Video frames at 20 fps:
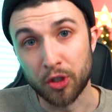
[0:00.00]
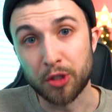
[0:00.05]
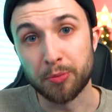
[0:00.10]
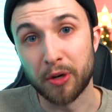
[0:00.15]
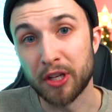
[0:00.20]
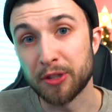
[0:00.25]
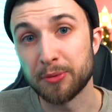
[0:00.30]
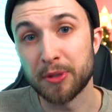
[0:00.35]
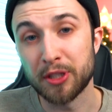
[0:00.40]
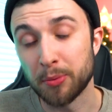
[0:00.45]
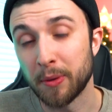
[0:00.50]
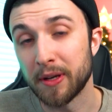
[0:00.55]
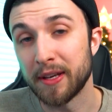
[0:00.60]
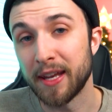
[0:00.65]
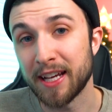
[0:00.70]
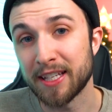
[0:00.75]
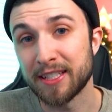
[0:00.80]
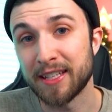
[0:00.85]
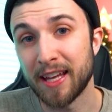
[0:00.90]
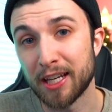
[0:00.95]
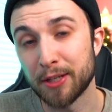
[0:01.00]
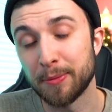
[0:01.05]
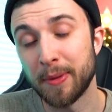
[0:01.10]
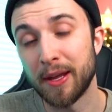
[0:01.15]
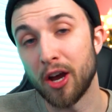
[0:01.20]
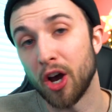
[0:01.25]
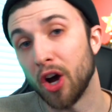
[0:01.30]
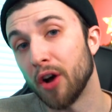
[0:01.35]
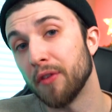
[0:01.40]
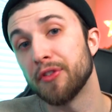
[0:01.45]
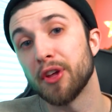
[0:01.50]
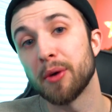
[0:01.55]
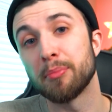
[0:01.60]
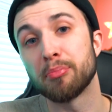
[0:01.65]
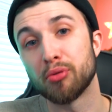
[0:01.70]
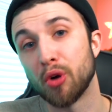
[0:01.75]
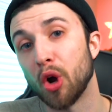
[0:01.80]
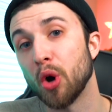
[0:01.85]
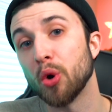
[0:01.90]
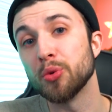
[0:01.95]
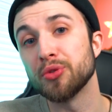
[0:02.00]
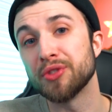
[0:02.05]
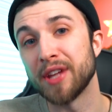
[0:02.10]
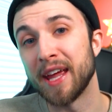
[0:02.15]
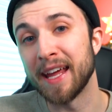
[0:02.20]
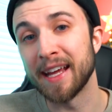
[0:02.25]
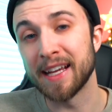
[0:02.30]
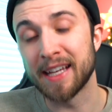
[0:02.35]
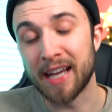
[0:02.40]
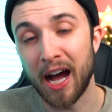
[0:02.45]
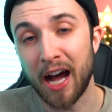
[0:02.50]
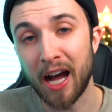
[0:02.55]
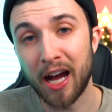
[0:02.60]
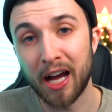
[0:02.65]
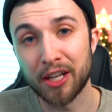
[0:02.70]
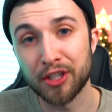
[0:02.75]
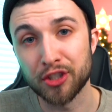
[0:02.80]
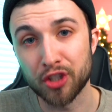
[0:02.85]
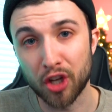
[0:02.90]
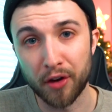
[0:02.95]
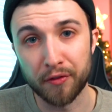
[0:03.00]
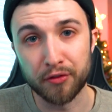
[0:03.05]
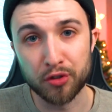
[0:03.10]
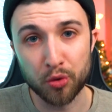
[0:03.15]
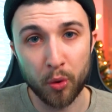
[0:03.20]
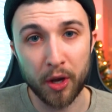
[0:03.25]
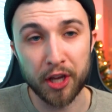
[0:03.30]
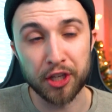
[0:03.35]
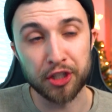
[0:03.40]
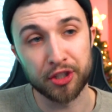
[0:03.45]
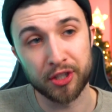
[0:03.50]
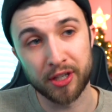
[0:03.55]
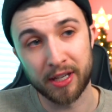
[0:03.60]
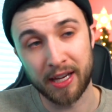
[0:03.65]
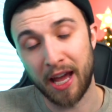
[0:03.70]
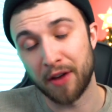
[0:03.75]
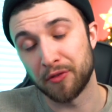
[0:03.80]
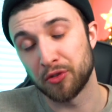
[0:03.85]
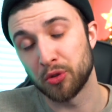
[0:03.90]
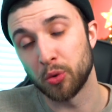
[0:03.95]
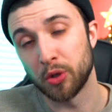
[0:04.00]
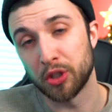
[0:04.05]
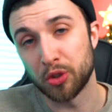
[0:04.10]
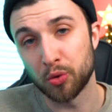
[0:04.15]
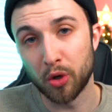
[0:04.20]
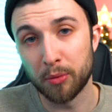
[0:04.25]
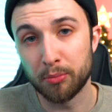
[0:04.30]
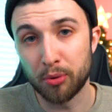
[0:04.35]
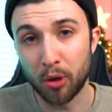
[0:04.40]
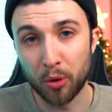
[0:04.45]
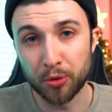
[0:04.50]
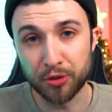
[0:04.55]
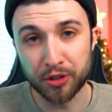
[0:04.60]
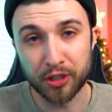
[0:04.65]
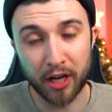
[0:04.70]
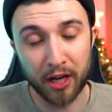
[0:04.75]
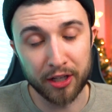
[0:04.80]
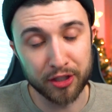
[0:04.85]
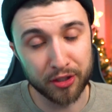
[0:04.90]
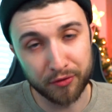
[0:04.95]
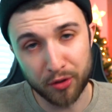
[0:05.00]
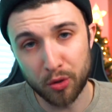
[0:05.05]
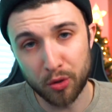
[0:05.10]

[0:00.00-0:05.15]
which brings me to my next segment of the pros and cons of Twitch. And after we'll get to our pros and cons of